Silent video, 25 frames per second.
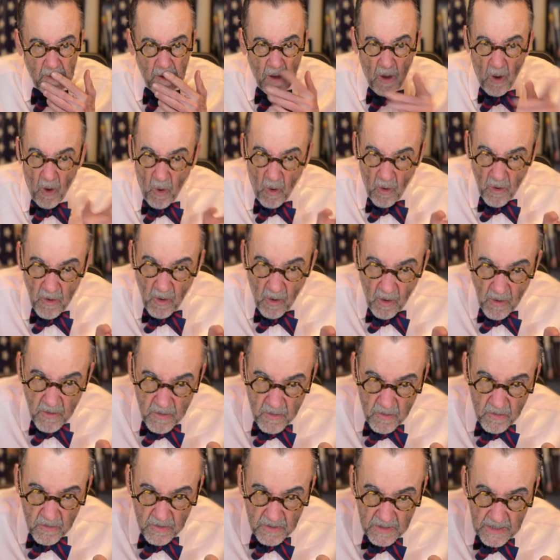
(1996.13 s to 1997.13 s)
are are
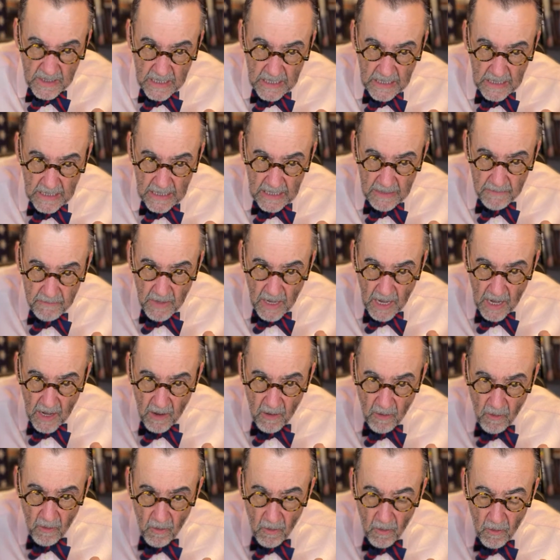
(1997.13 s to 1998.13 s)
you seeing him
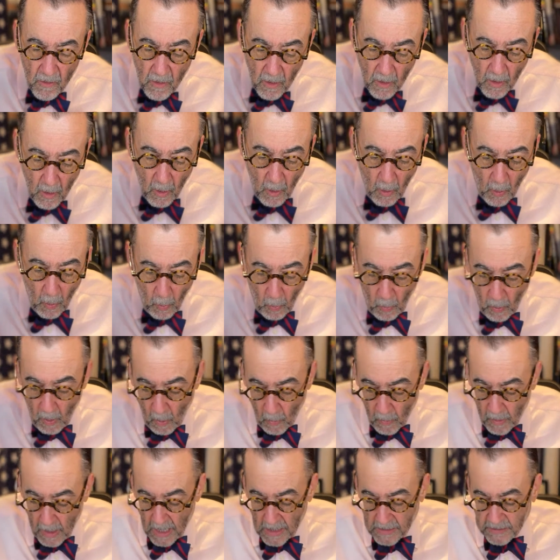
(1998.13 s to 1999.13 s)
now? Well,
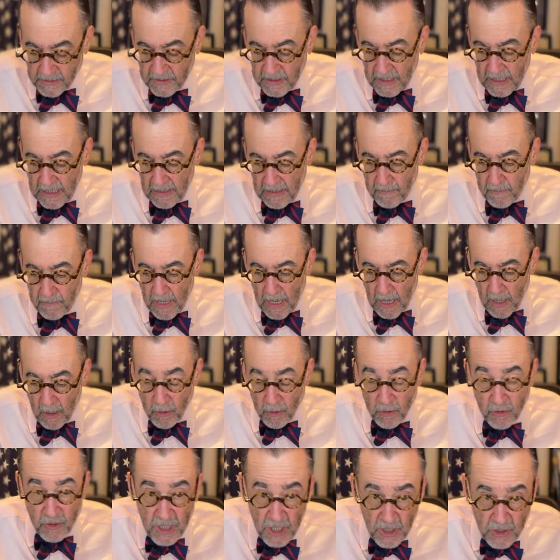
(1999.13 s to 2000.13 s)
we're not seeing him now.
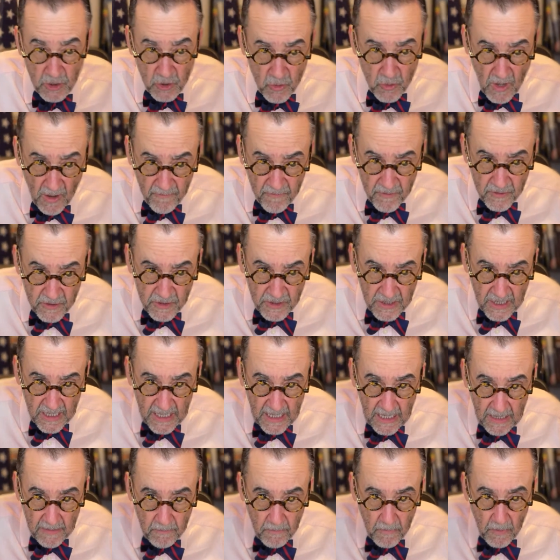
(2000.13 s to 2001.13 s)
Did you ever see
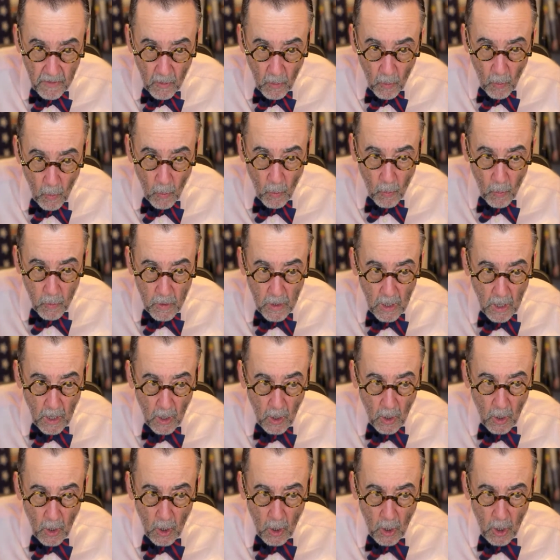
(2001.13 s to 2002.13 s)
him? Yeah.
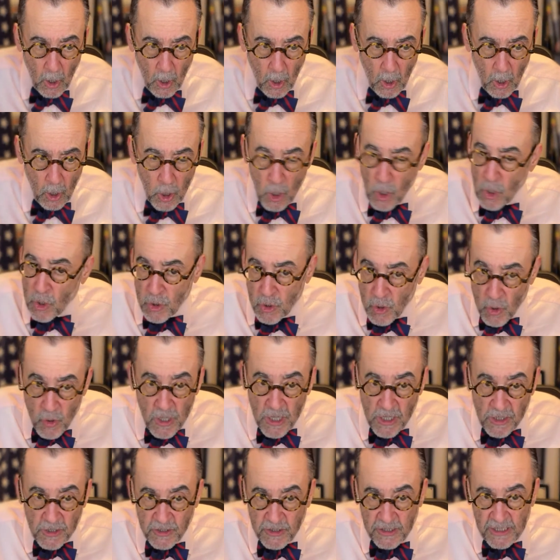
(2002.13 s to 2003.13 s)
You
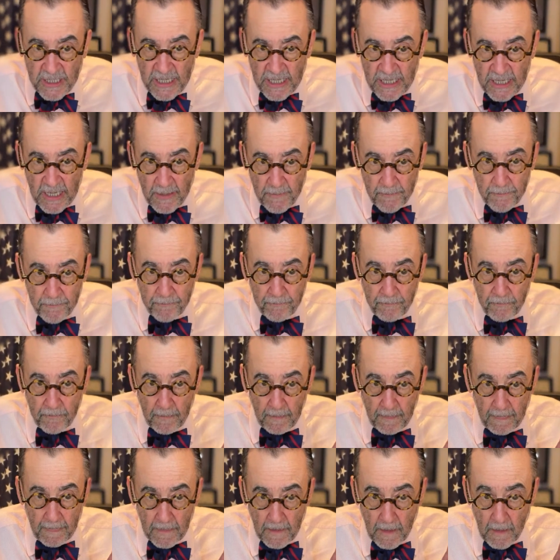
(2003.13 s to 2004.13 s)
didn't see him
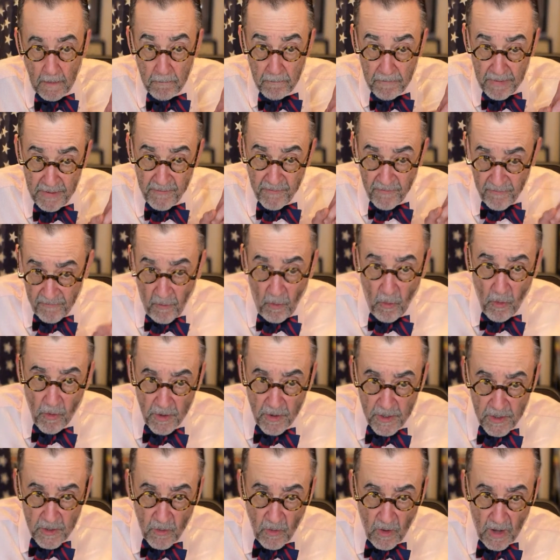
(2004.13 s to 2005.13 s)
before
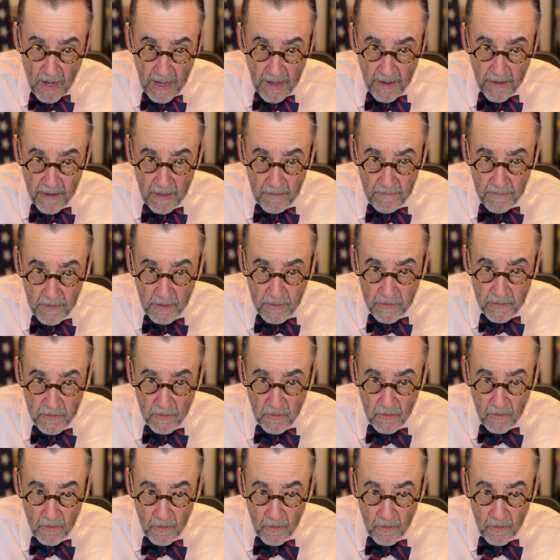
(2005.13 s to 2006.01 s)
you hired him, did you?